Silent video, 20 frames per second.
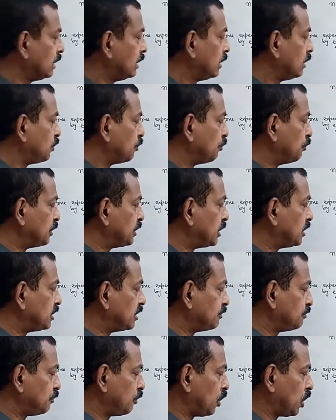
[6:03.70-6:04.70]
with the drift
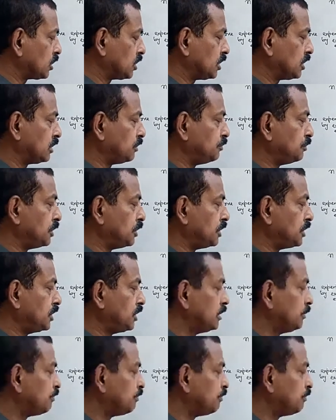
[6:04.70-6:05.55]
velocity Vd,